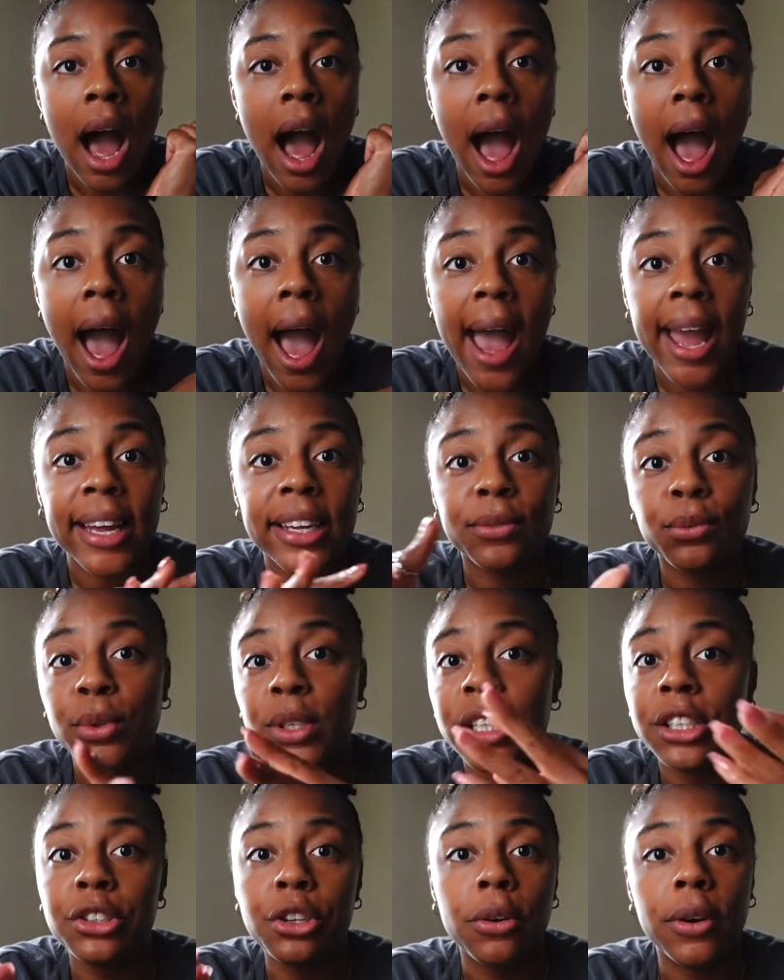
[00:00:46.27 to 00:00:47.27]
I
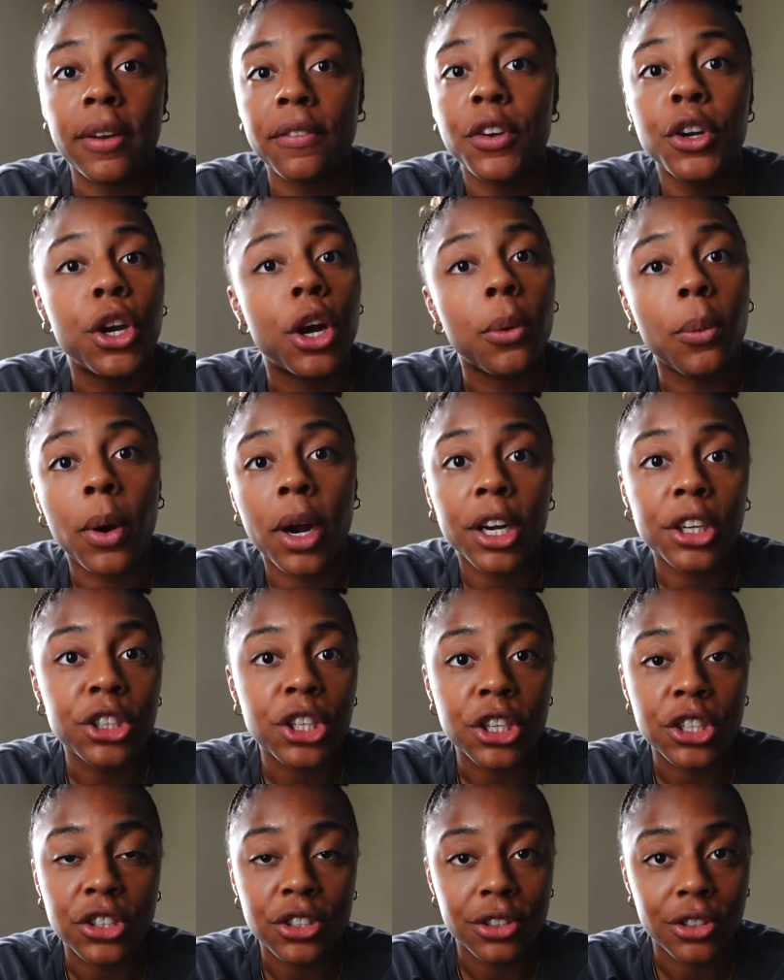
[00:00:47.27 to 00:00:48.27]
really don't even know where
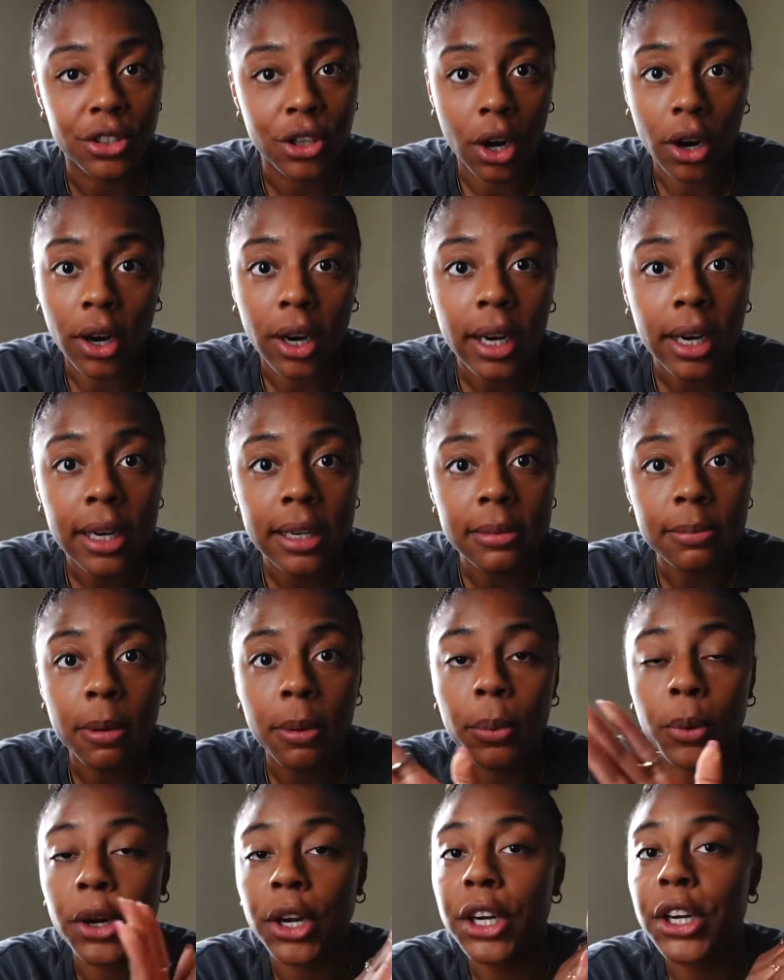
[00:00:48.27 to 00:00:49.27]
to start,
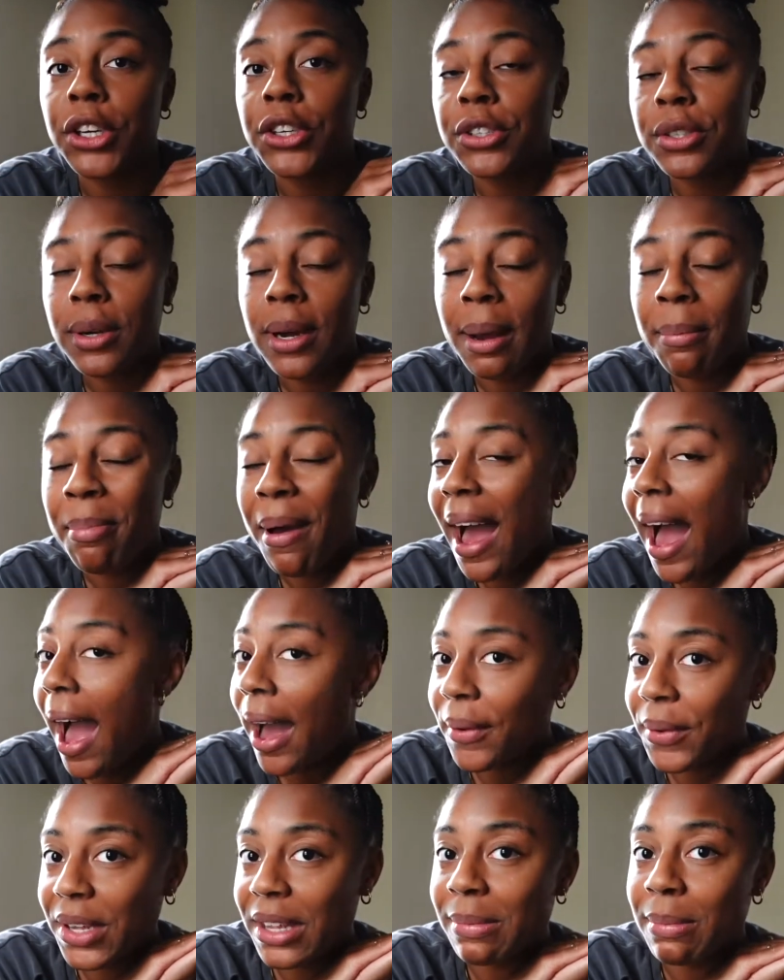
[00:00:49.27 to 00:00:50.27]
but we're gonna do a
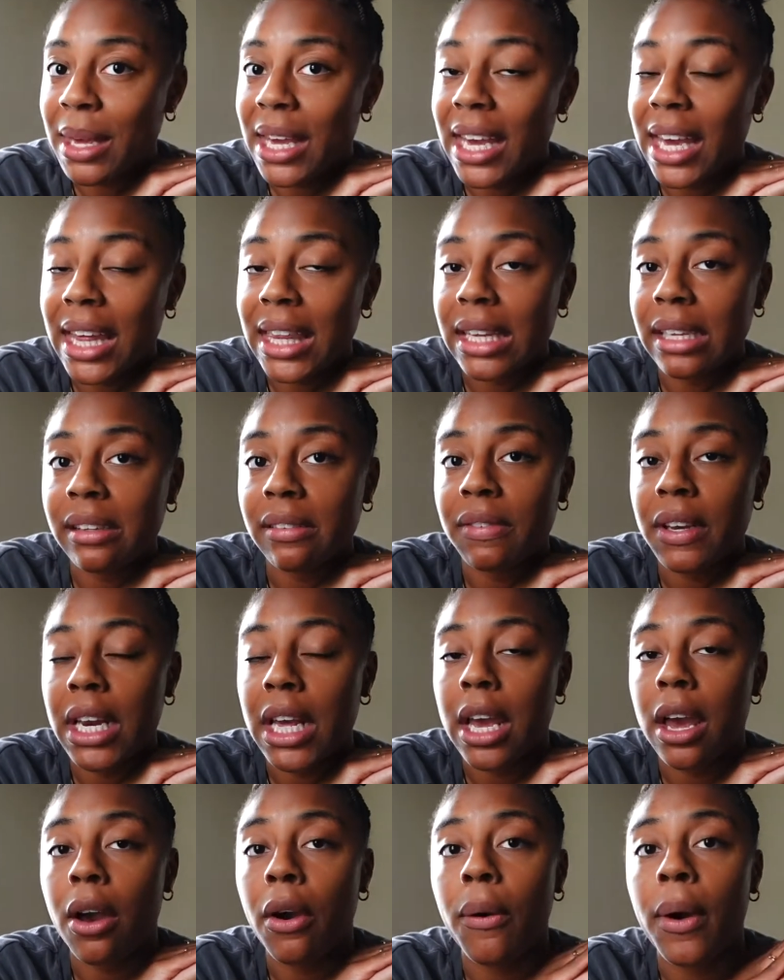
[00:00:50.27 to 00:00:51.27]
pack with me in this
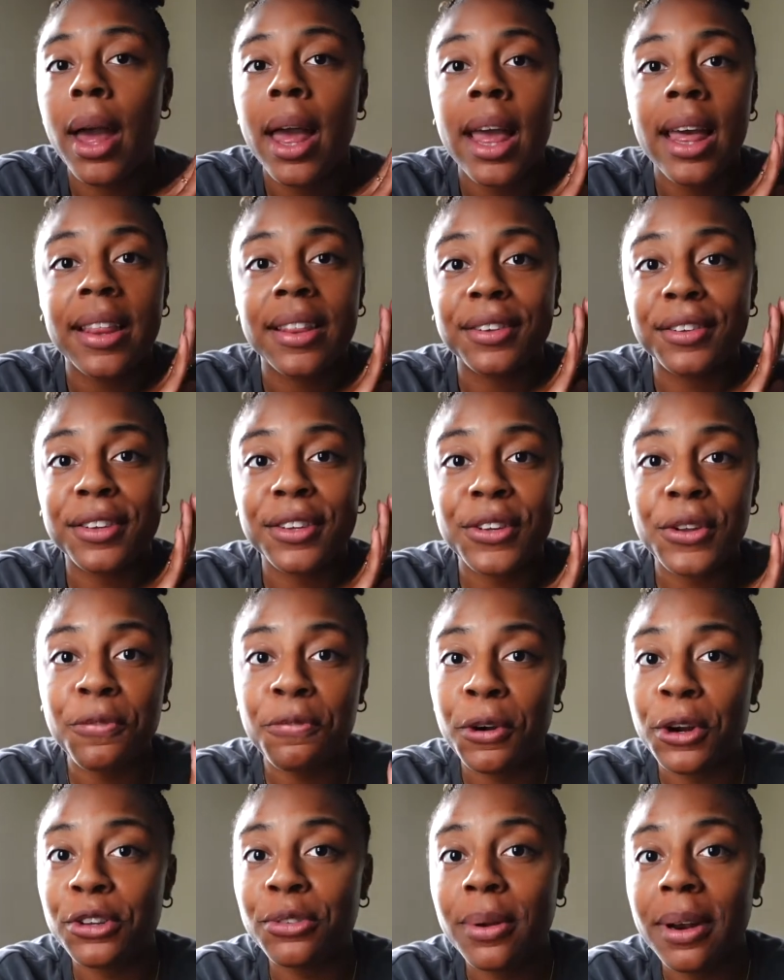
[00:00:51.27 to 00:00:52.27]
video. This is the
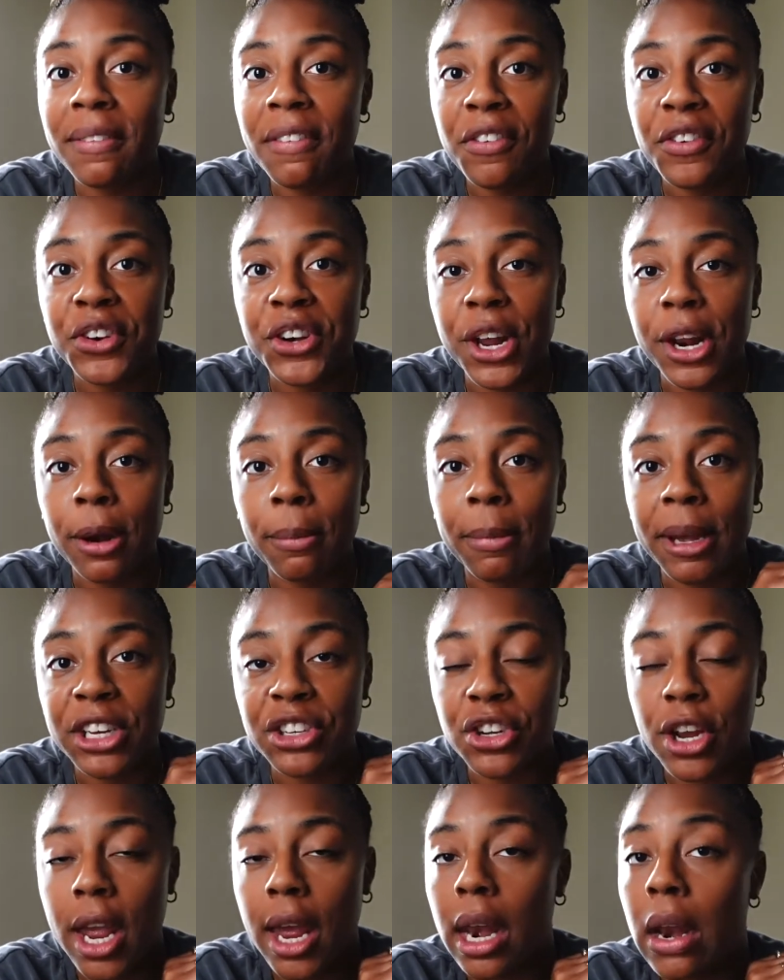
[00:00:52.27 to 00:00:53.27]
first one I've ever done on my
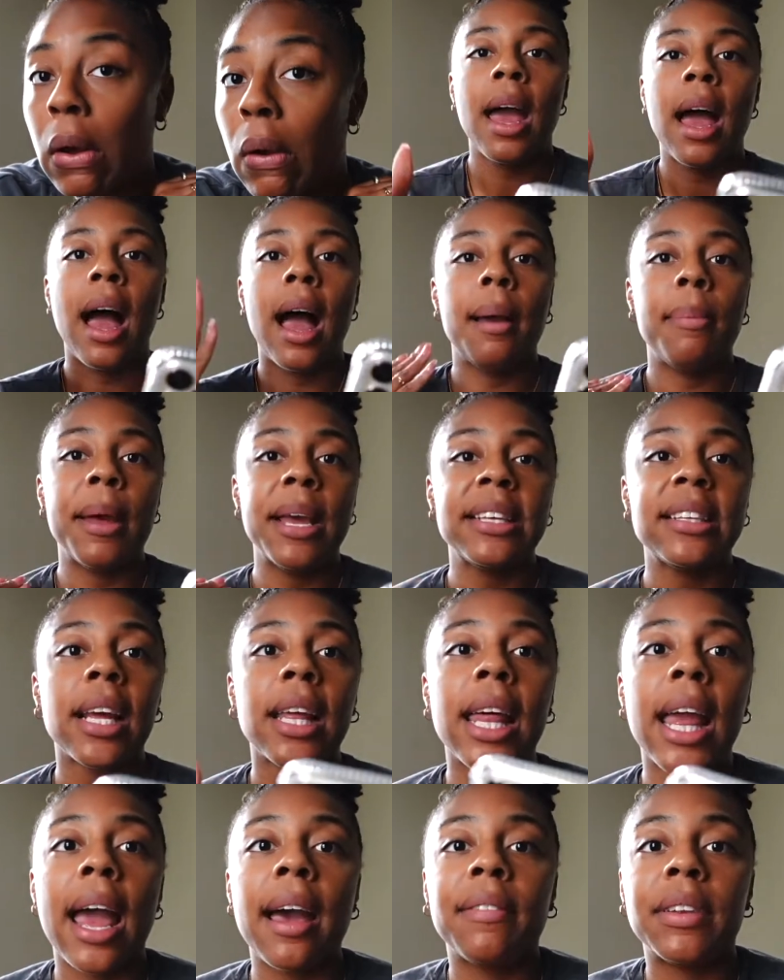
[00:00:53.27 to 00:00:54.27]
channel. I
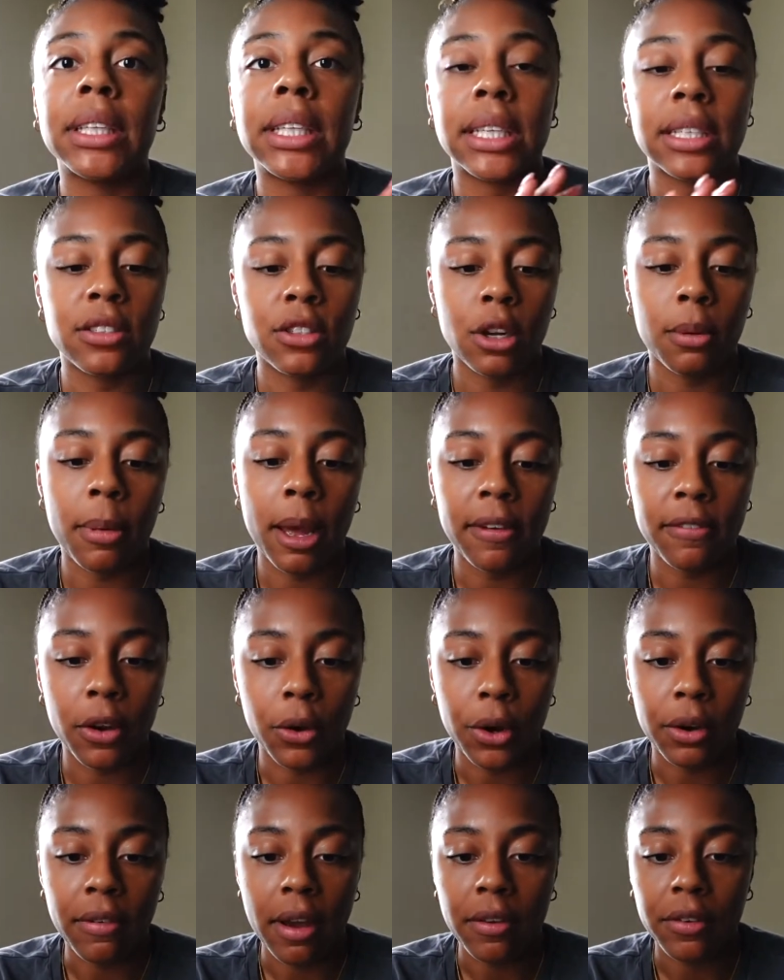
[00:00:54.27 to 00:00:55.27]
basically have a list on my
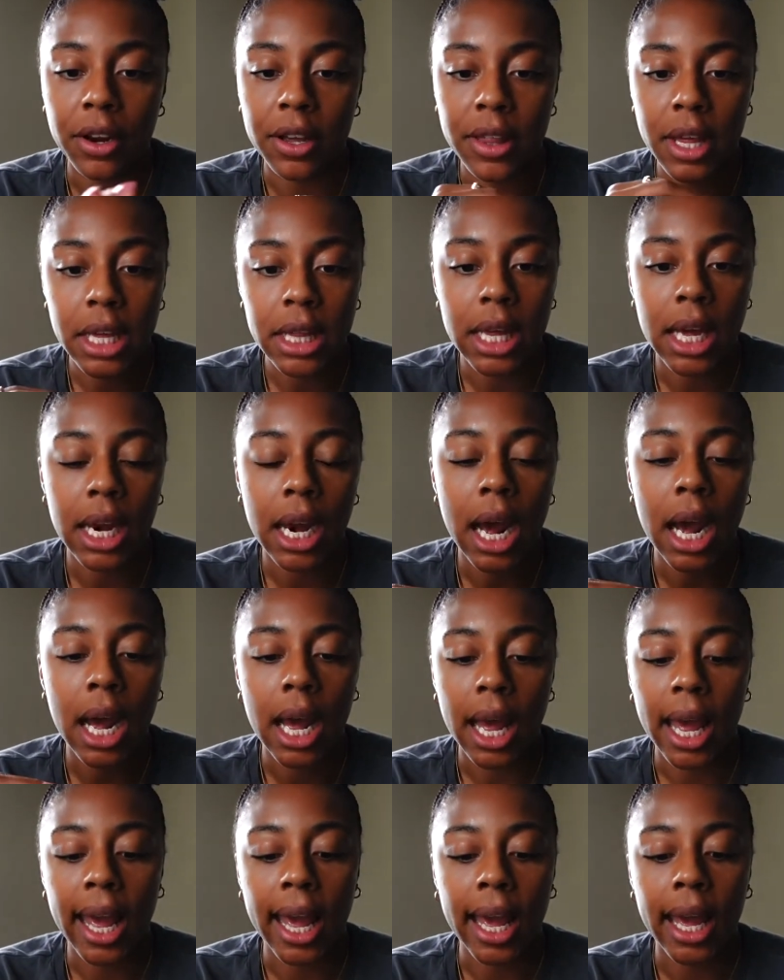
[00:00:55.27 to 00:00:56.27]
phone of everything that
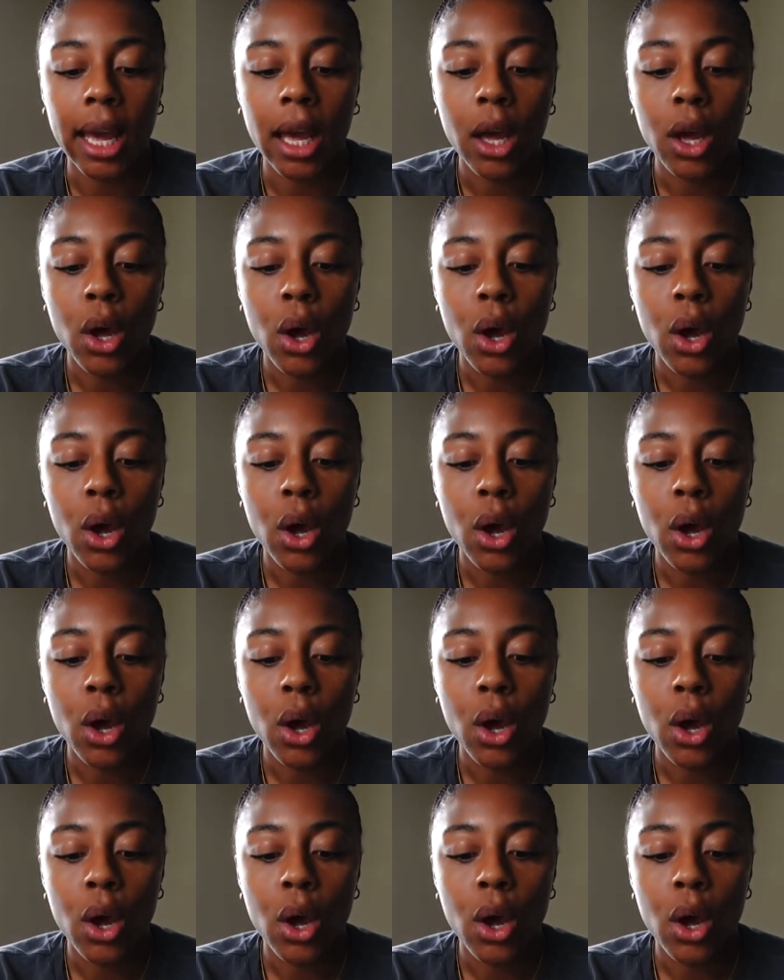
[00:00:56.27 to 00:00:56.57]
I